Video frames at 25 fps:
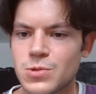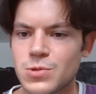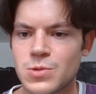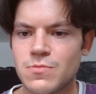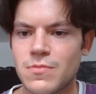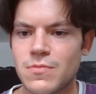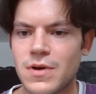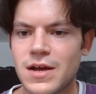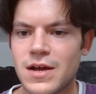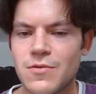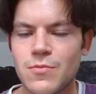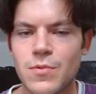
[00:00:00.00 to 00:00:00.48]

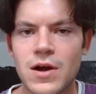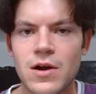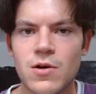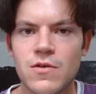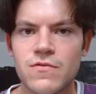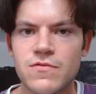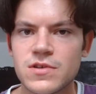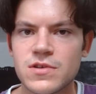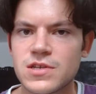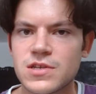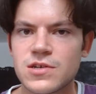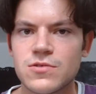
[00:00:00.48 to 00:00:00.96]
made aware
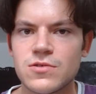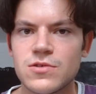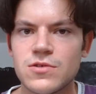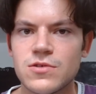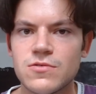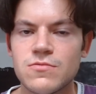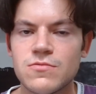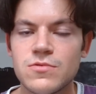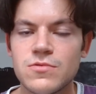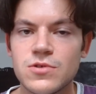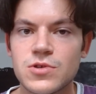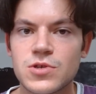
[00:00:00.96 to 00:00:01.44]
of until
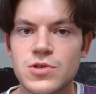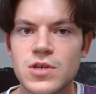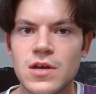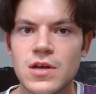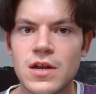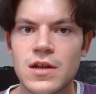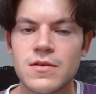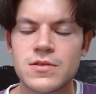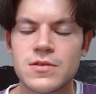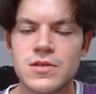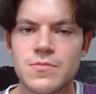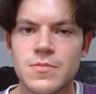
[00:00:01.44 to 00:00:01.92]
you
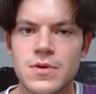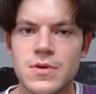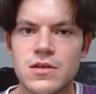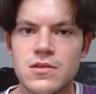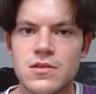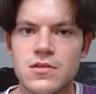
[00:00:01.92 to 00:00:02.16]
said it to me.